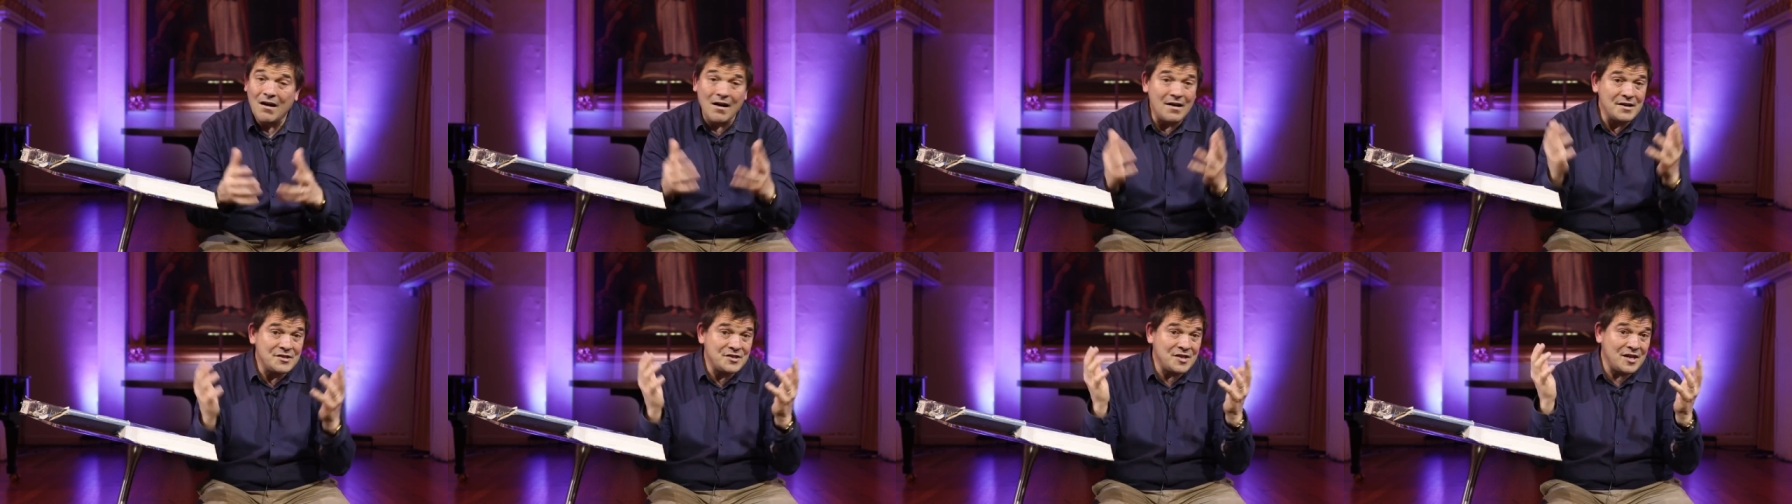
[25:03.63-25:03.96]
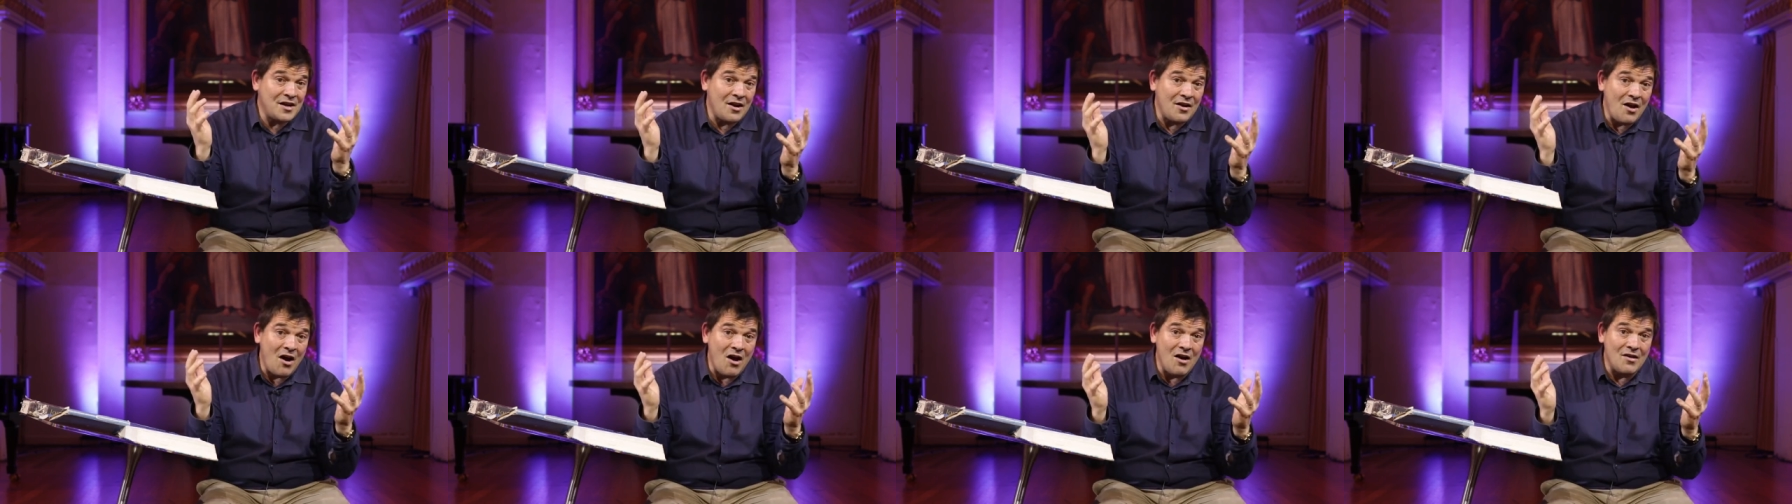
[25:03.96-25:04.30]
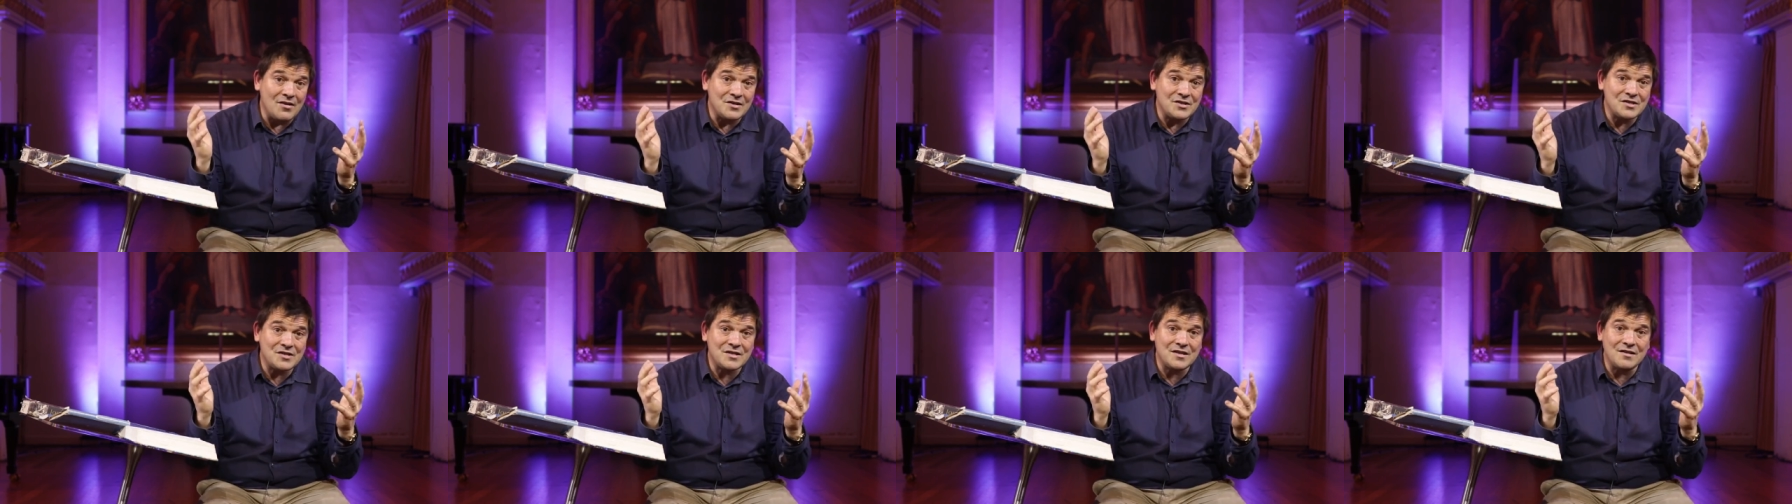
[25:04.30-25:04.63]
I said I'd
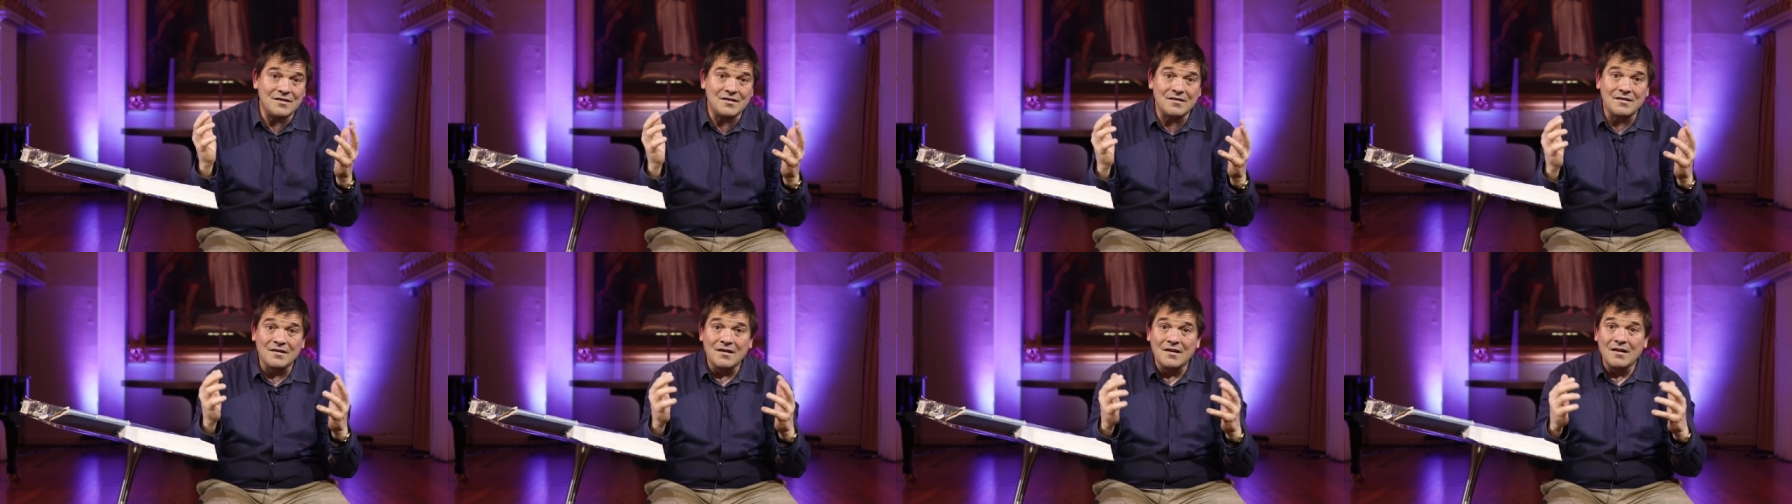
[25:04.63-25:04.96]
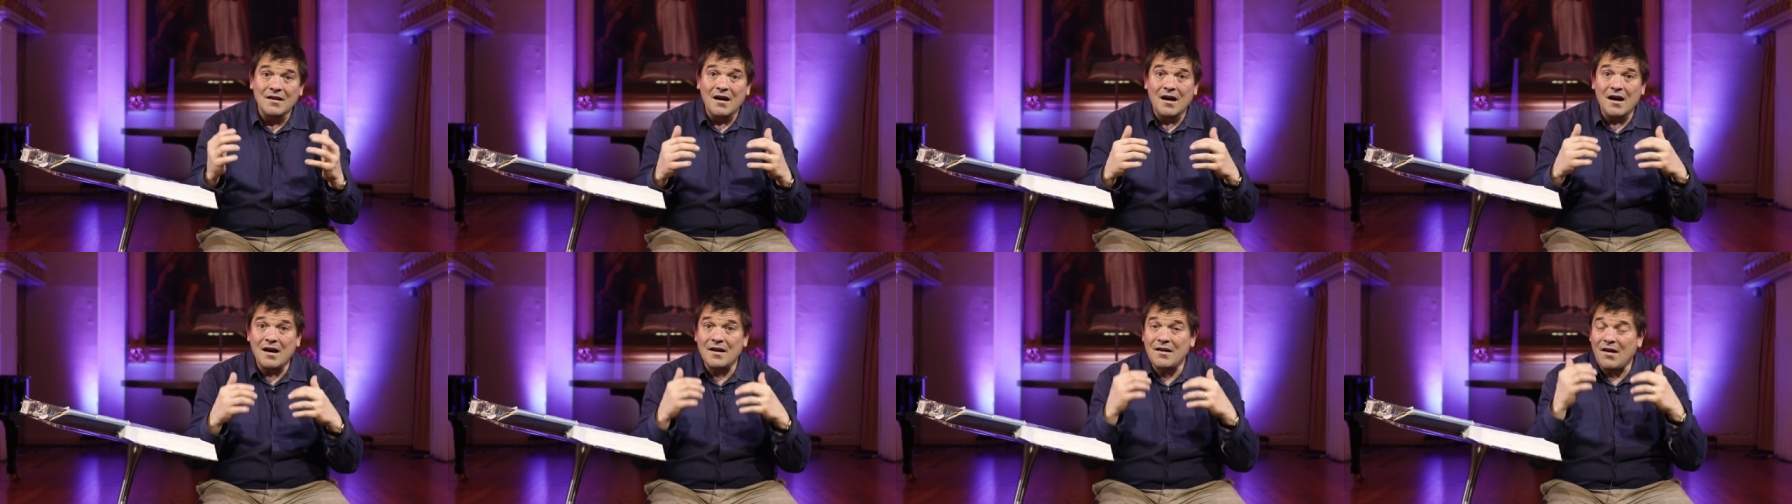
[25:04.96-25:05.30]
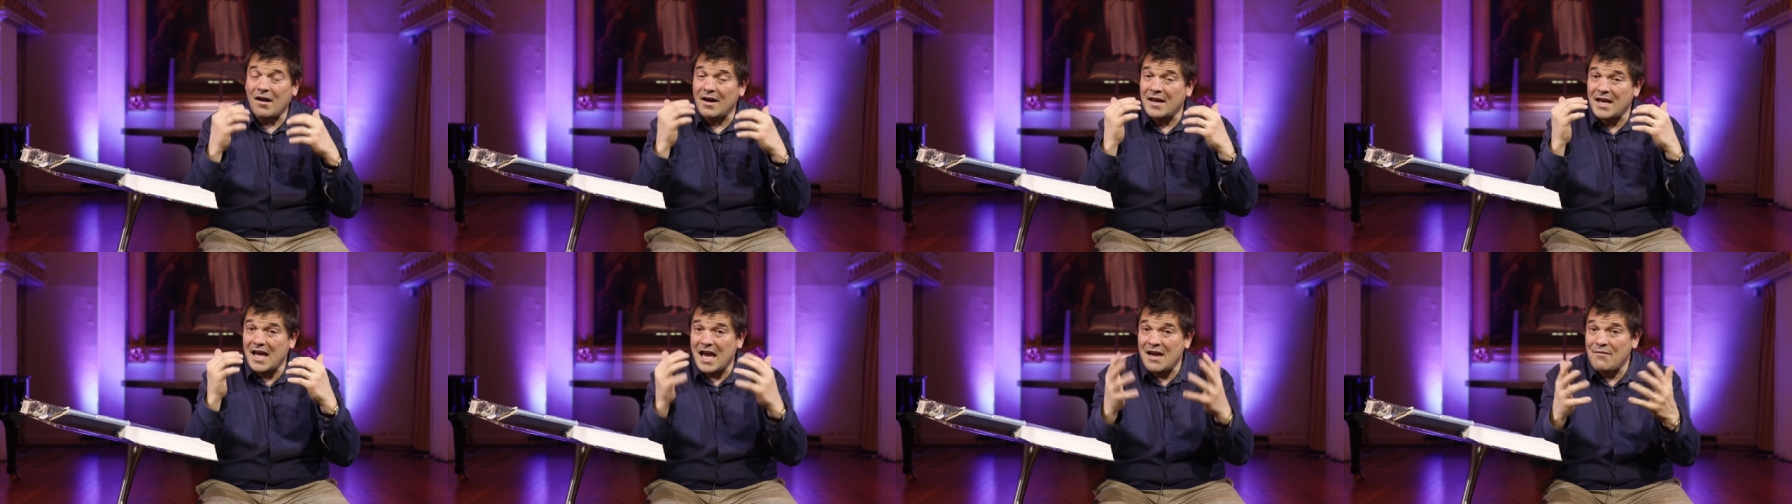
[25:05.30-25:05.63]
ask, and And
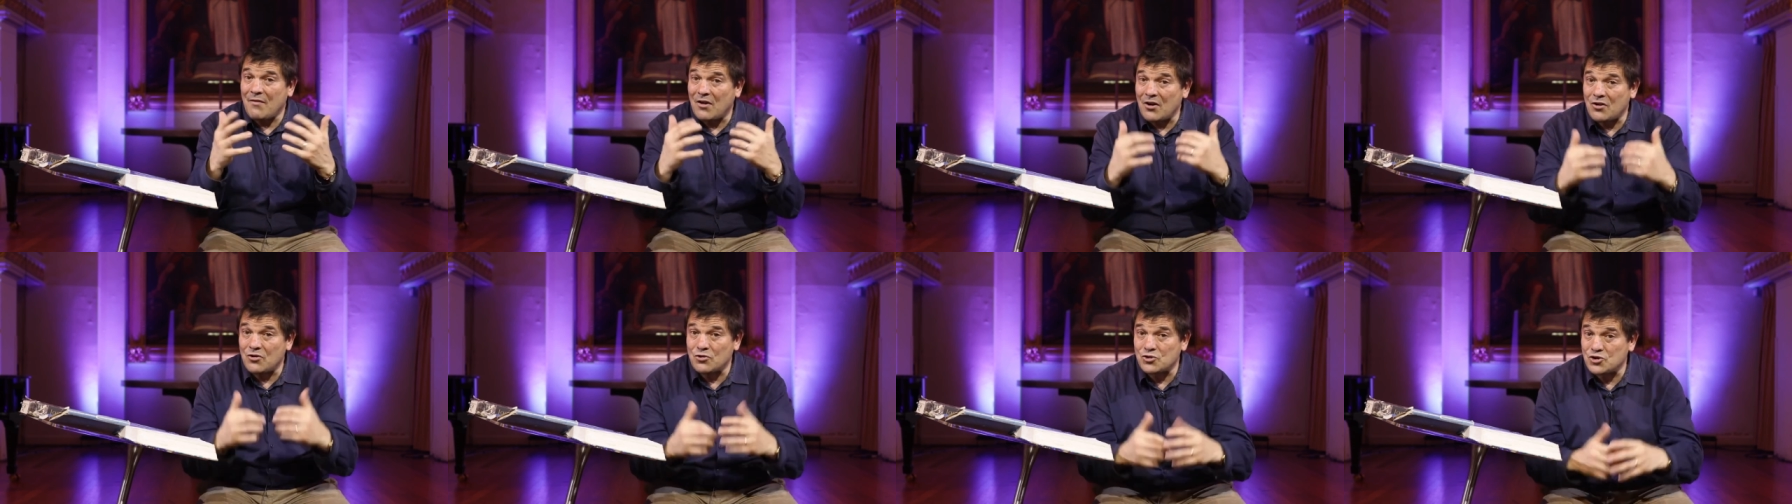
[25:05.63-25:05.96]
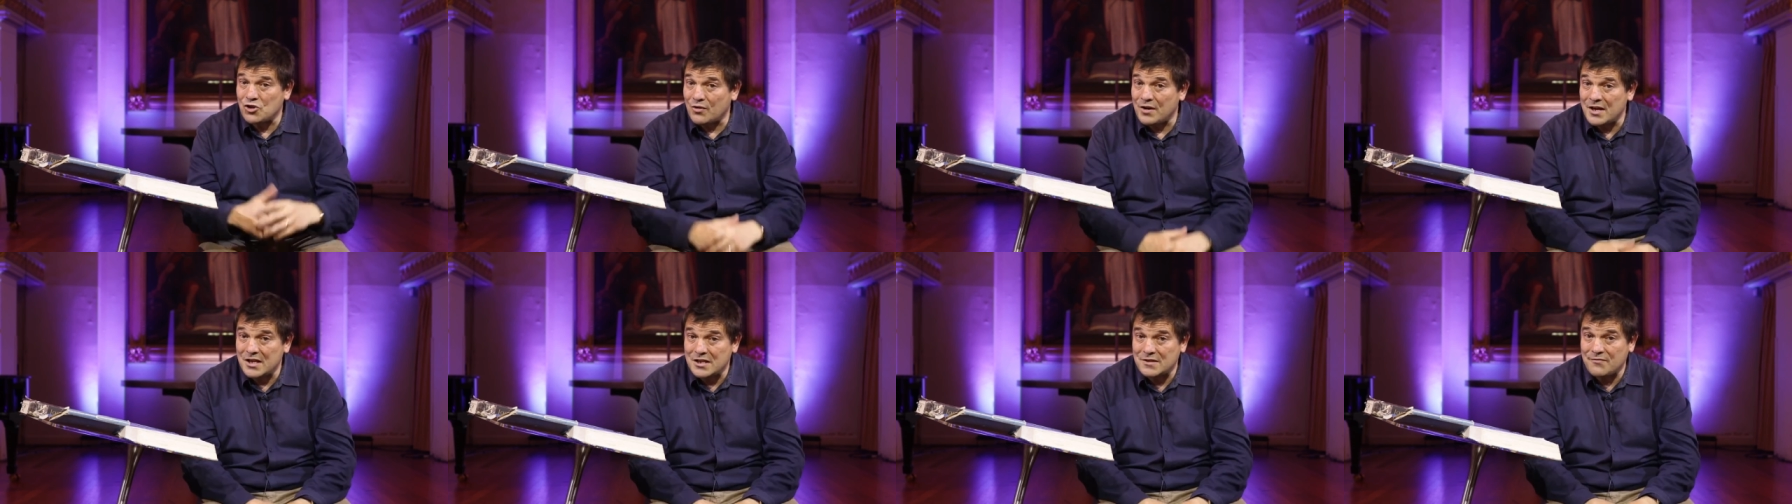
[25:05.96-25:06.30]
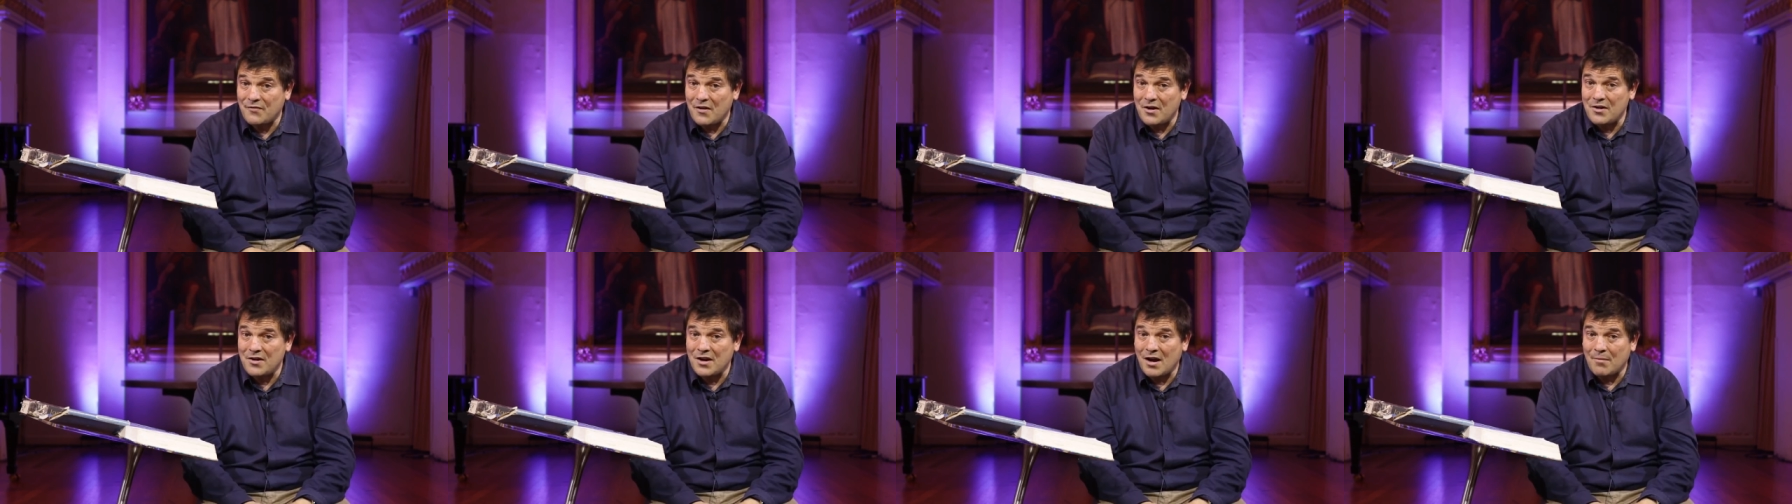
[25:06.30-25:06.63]
I gave Uncle John his
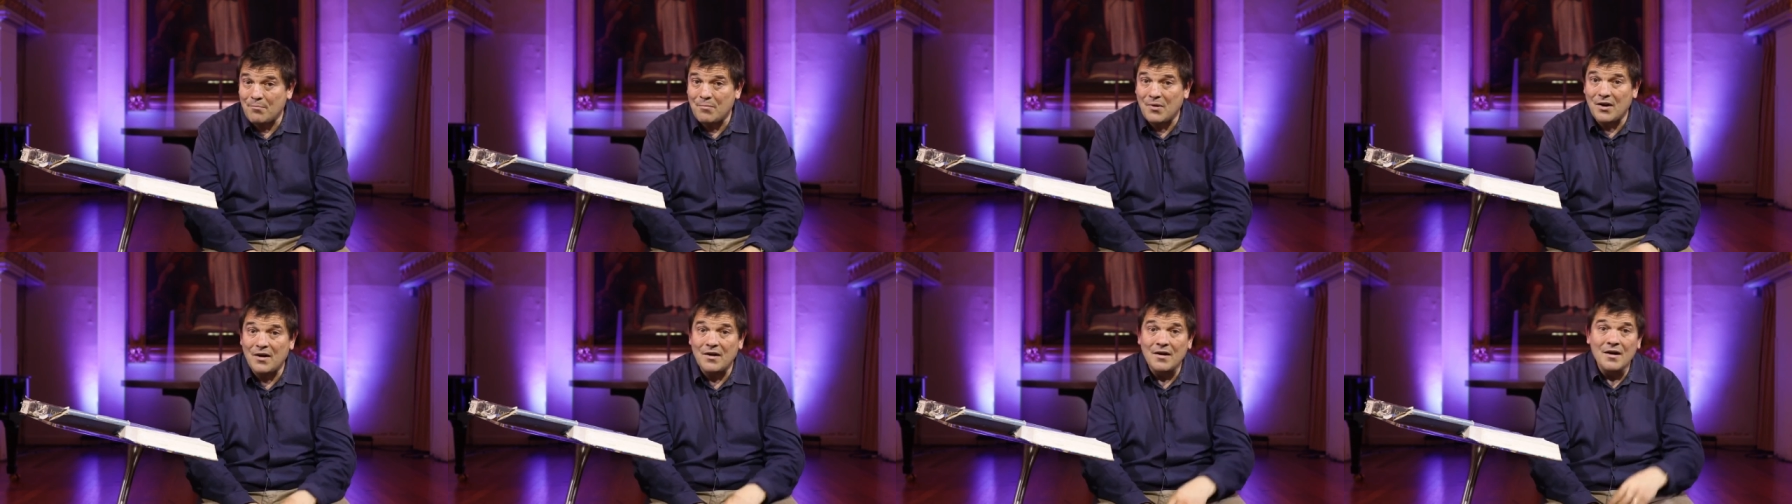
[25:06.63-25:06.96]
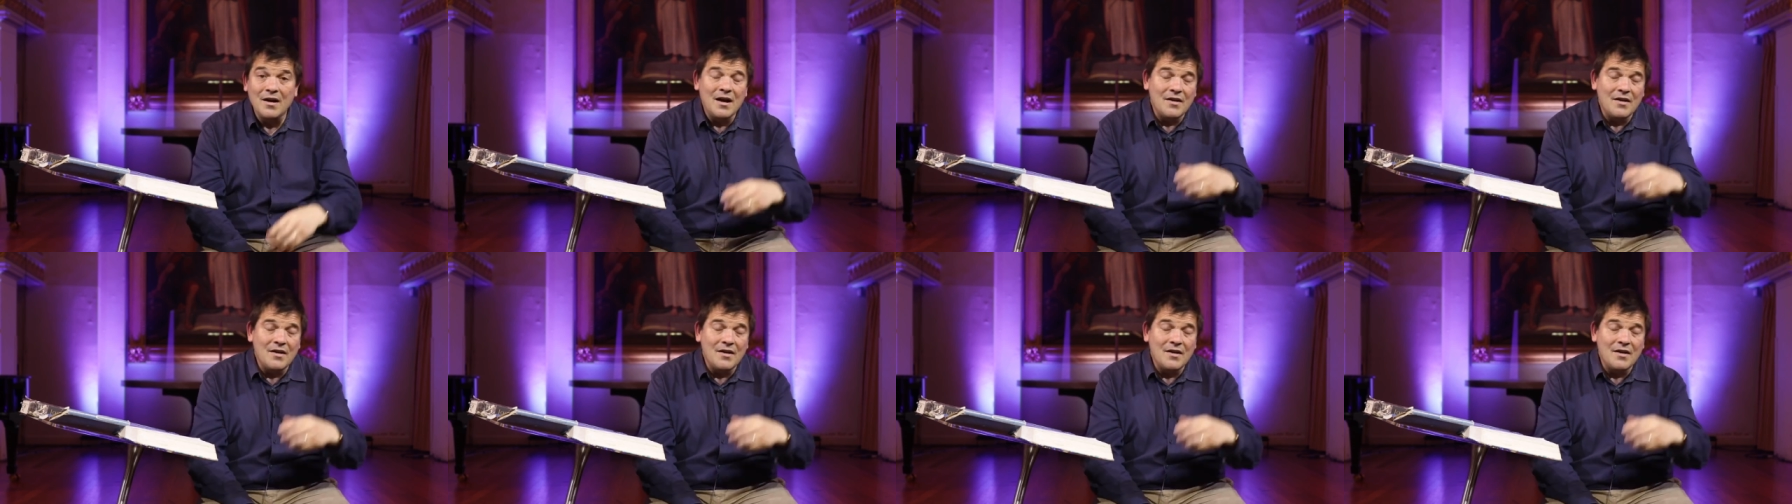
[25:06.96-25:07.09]
phone number.